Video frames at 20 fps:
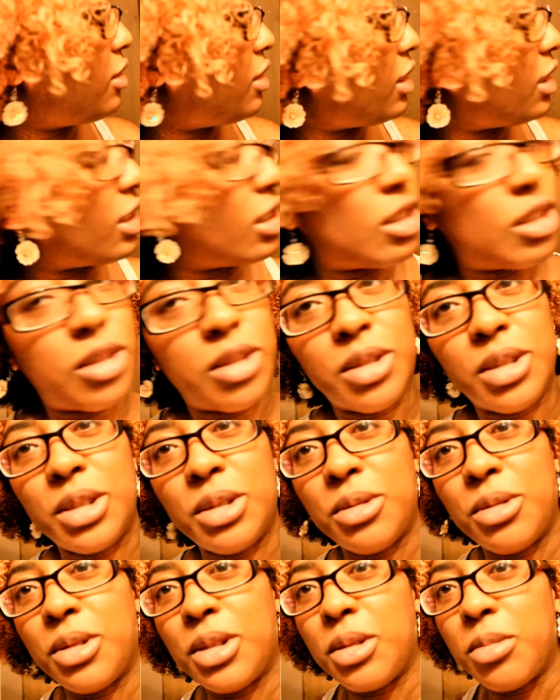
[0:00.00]
It's a long
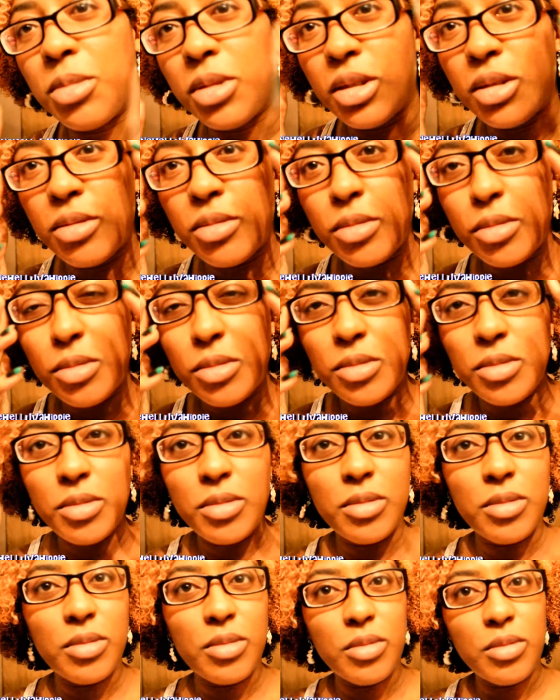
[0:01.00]
story, but
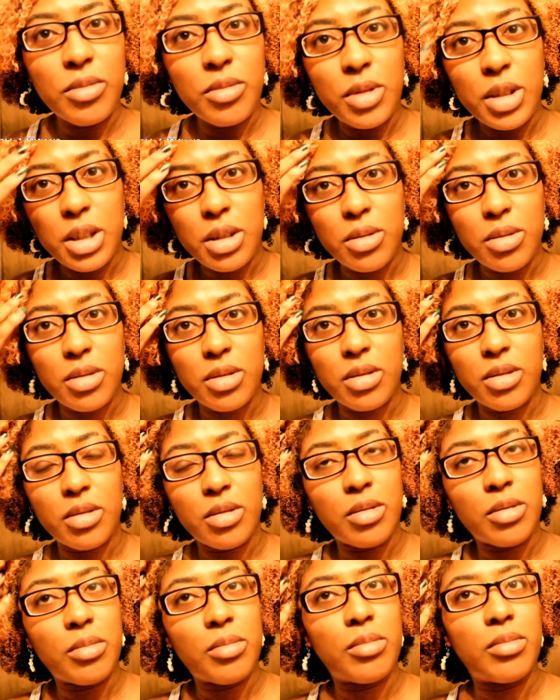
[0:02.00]
we used
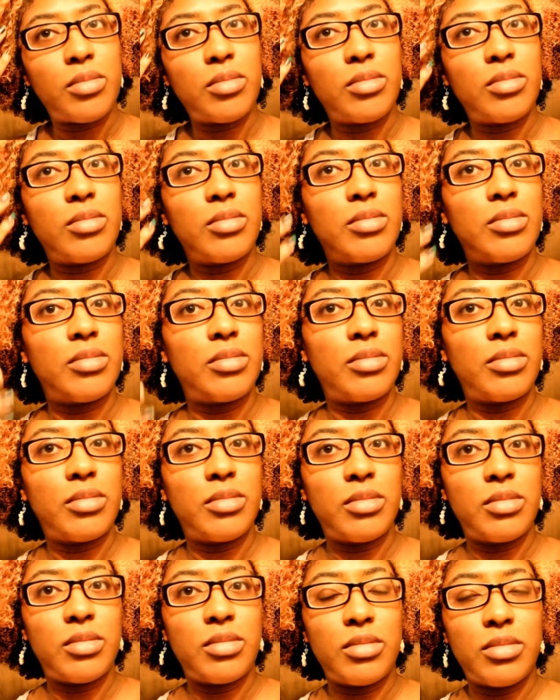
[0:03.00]
to
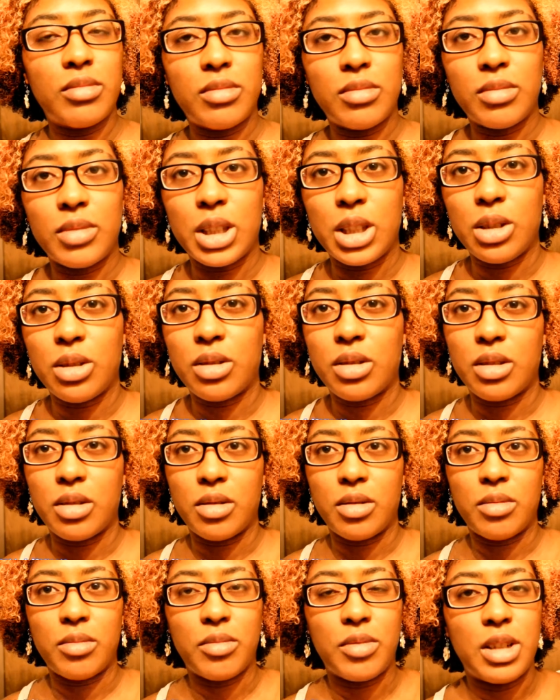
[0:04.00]
talk to
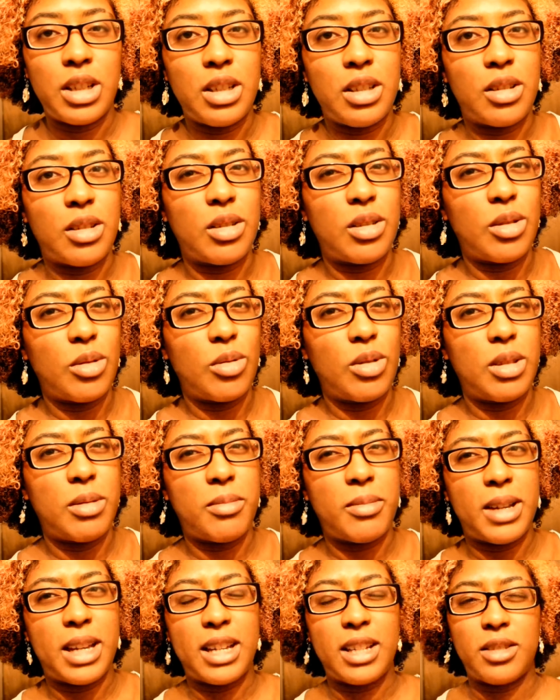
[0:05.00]
them. We didn't know
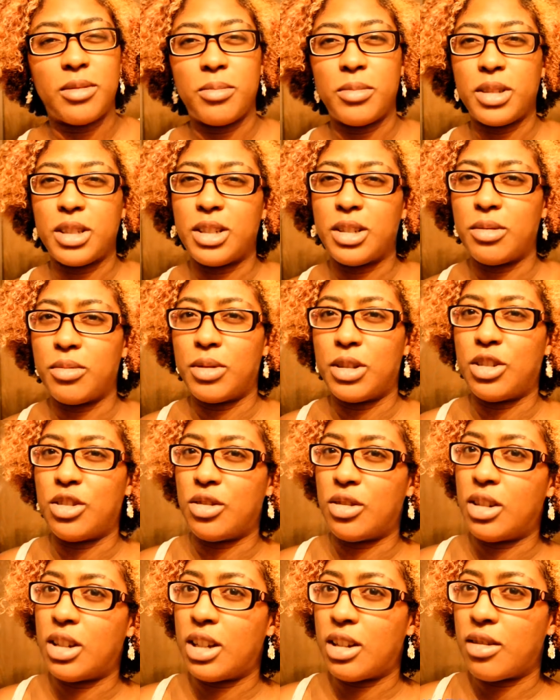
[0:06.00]
them as much as we
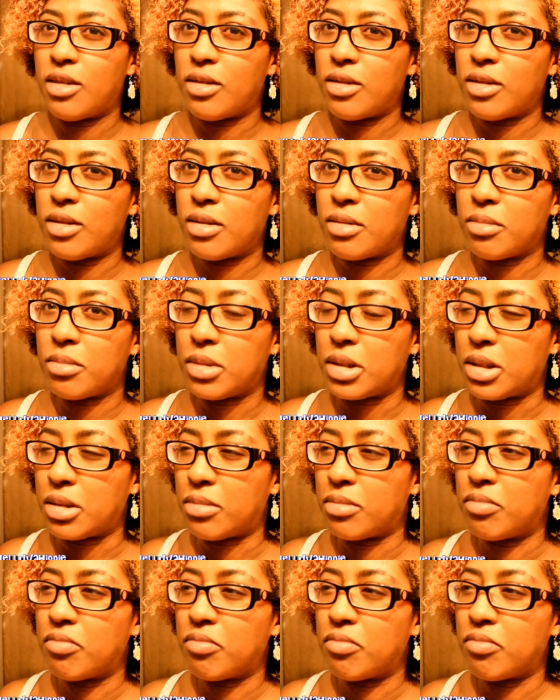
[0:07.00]
should have, but